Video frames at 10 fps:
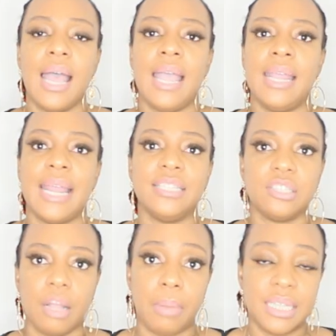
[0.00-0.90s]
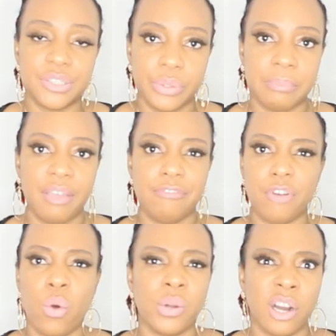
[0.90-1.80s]
and I stopped answering my
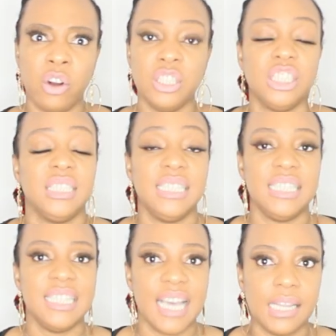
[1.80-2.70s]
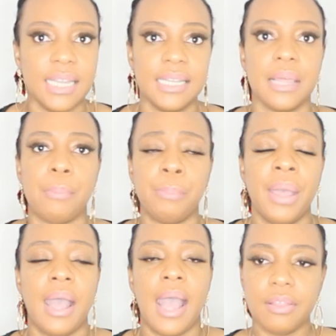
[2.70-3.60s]
phone or I would just yell at them.
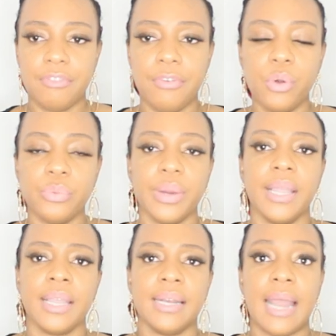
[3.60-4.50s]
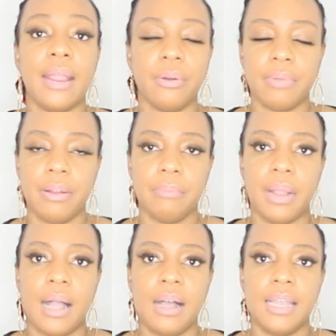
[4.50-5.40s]
The phone rang and I, I,
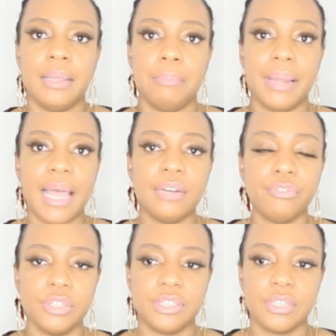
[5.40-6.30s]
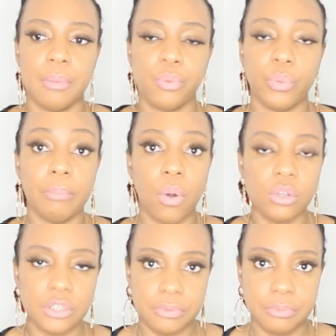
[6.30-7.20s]
I applied for some
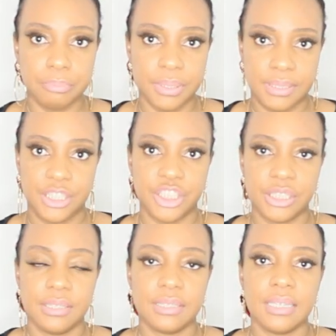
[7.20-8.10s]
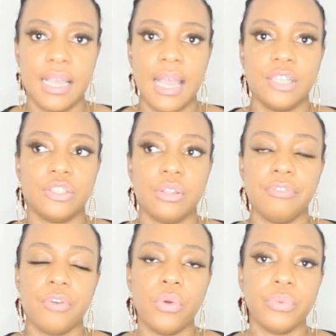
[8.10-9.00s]
remote positions. So
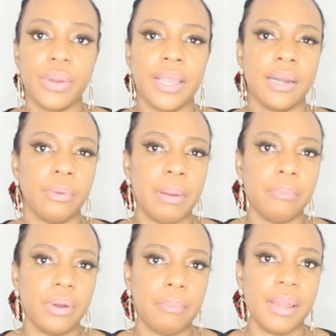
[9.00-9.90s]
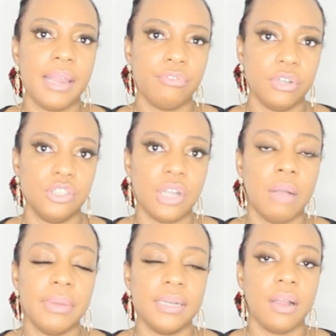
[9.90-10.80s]
the phone rang and I remember applying for a
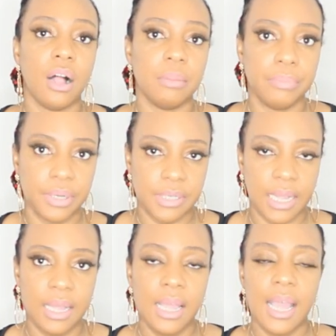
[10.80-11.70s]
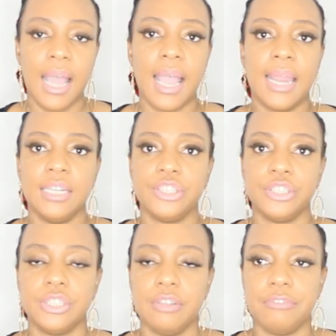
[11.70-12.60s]
job in Alberta and
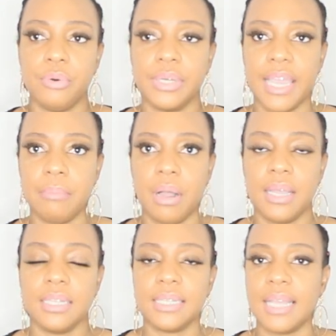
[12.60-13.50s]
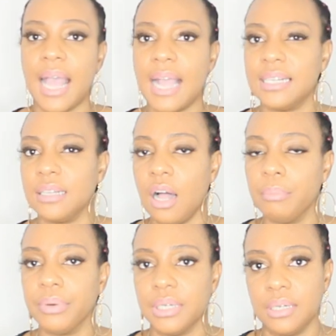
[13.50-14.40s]
the phone came up it had an
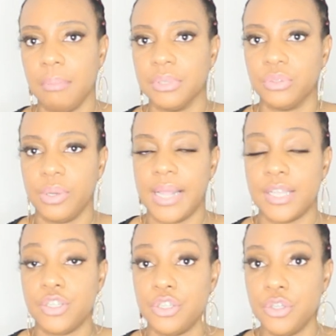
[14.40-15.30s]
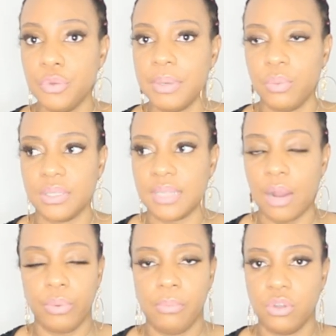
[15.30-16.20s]
alberta number so i assume it was
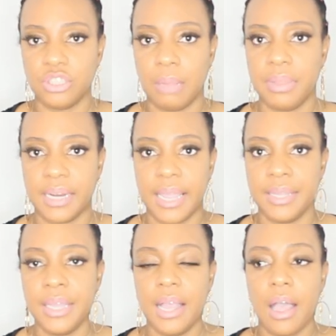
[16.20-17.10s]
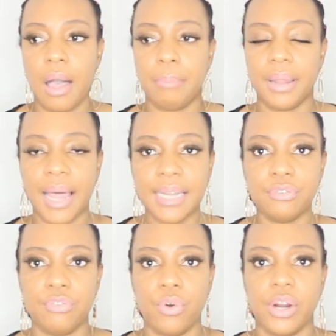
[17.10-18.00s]
that remote job that i
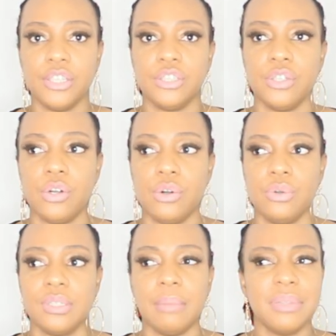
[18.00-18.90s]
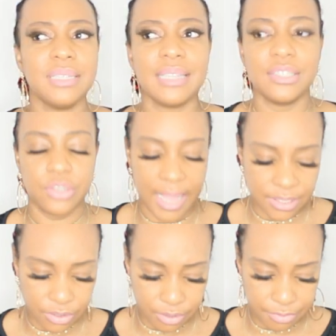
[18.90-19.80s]
applied for so something said to
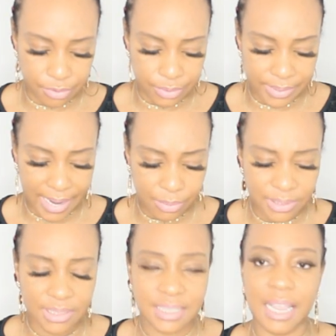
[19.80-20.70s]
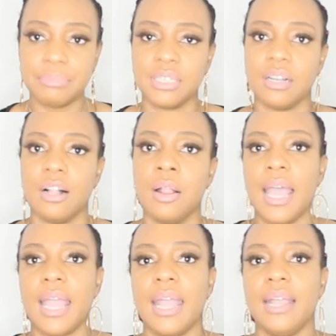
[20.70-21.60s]
answer the phone i was skeptical
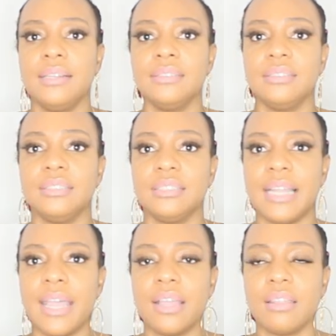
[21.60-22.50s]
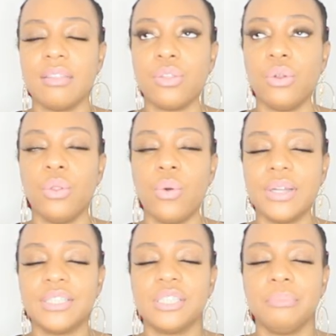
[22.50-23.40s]
and it's like the
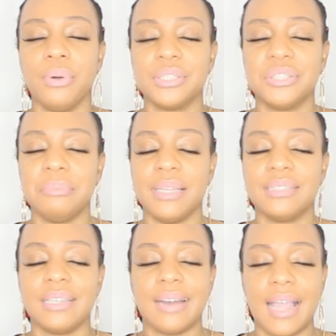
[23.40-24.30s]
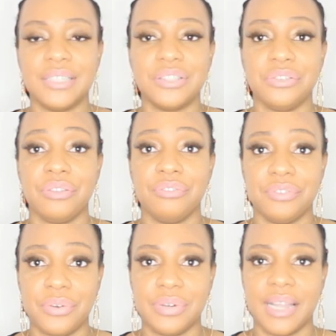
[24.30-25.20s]
Lord spoke to me and said, answer the
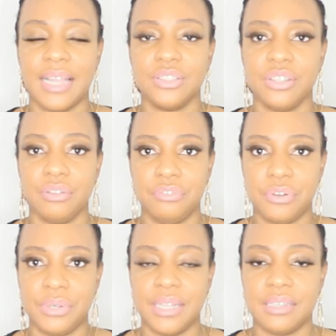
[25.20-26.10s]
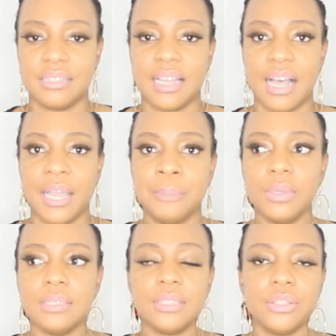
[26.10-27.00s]
phone, answer the phone. And this guy
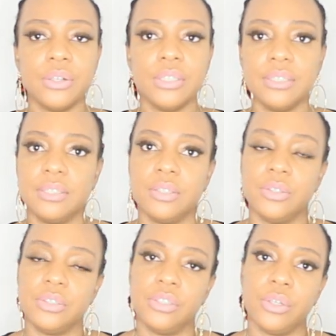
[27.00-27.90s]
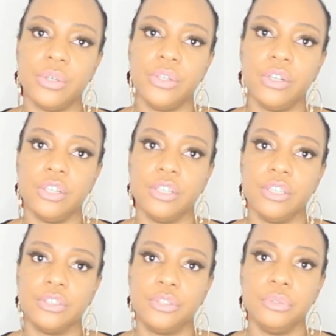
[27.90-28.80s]
was, you know, he goes, you know,
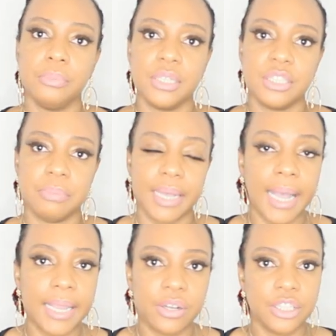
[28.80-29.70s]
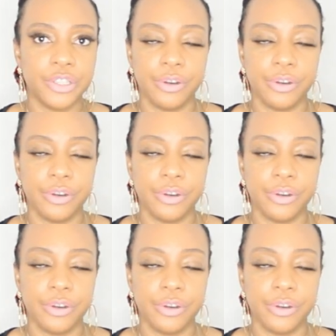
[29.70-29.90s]
you're two months behind on